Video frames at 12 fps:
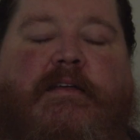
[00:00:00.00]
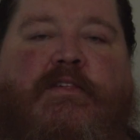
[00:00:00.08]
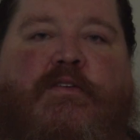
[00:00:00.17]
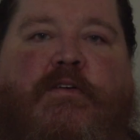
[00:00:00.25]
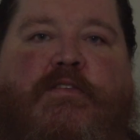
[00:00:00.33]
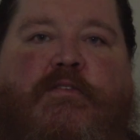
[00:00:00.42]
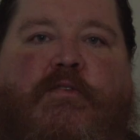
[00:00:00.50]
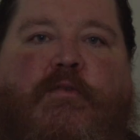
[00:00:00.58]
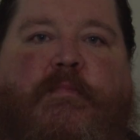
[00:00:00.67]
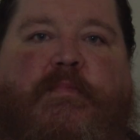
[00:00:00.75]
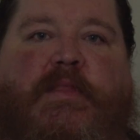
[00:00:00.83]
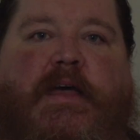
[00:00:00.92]
church
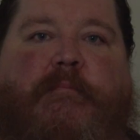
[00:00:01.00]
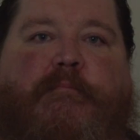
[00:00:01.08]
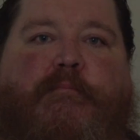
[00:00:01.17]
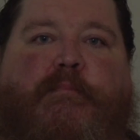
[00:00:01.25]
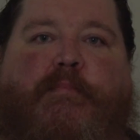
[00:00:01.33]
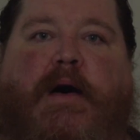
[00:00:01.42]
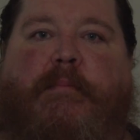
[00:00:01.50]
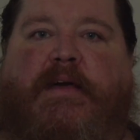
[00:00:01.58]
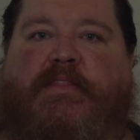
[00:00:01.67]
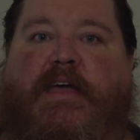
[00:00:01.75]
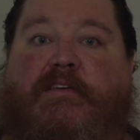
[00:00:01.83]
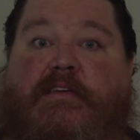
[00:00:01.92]
group that bought my
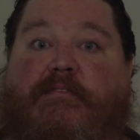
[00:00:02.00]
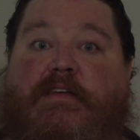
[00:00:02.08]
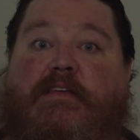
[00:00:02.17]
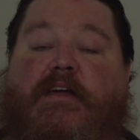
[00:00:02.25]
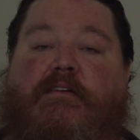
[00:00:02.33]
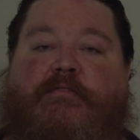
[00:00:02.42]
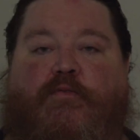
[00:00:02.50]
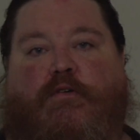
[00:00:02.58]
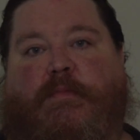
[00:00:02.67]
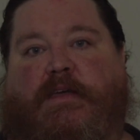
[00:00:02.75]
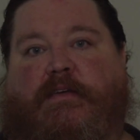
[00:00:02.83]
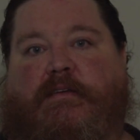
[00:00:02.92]
Thanksgiving dinner for
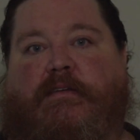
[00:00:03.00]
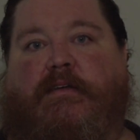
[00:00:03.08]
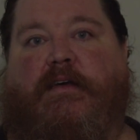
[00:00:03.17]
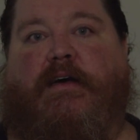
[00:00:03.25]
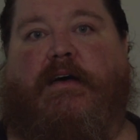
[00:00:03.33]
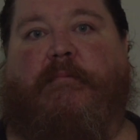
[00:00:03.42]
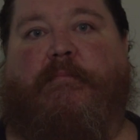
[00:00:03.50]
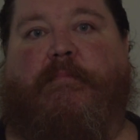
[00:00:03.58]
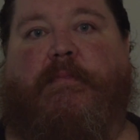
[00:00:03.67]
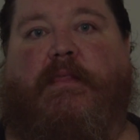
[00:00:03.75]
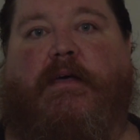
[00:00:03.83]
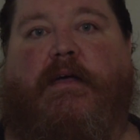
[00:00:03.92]
me.
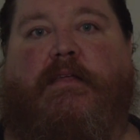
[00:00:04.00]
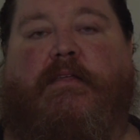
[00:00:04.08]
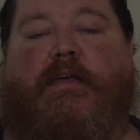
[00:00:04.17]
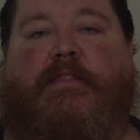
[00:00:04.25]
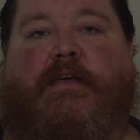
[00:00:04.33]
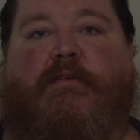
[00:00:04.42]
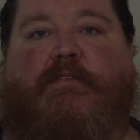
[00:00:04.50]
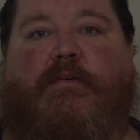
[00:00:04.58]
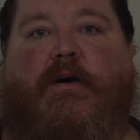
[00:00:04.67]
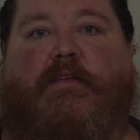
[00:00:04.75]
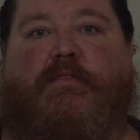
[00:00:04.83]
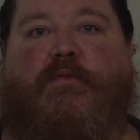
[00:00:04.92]
I think it's
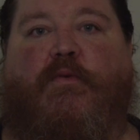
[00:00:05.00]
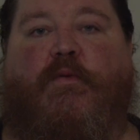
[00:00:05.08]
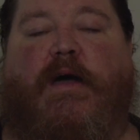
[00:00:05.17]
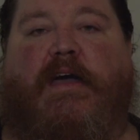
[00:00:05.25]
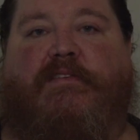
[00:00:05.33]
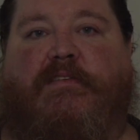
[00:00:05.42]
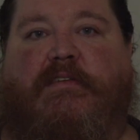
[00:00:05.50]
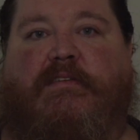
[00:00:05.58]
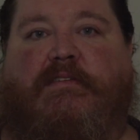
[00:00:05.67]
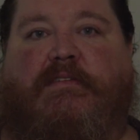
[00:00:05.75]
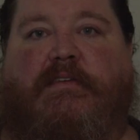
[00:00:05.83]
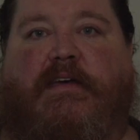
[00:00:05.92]
called New
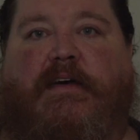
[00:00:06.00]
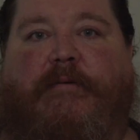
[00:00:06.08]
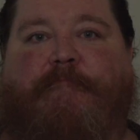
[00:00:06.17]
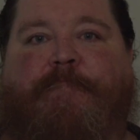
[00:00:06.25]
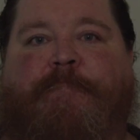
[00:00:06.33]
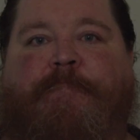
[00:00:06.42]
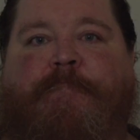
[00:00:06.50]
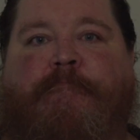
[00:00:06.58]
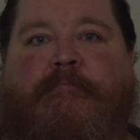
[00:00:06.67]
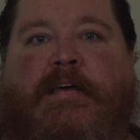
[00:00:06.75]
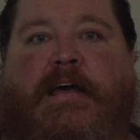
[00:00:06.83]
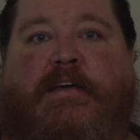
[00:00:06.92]
Horizons.
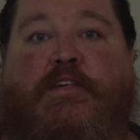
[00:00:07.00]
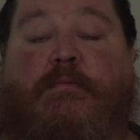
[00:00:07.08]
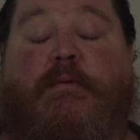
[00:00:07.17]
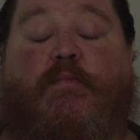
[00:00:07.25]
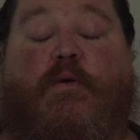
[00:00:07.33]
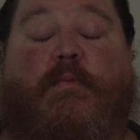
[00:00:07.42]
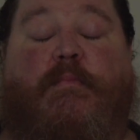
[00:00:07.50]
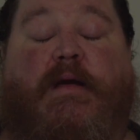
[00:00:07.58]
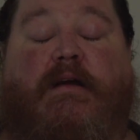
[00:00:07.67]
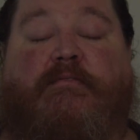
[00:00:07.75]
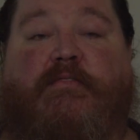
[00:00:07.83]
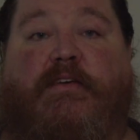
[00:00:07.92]
I should have been more
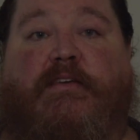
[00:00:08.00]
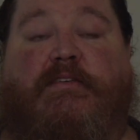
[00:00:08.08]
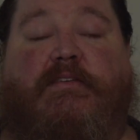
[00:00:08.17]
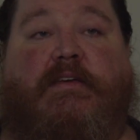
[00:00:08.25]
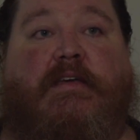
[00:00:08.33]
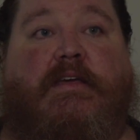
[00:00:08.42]
prepared for this.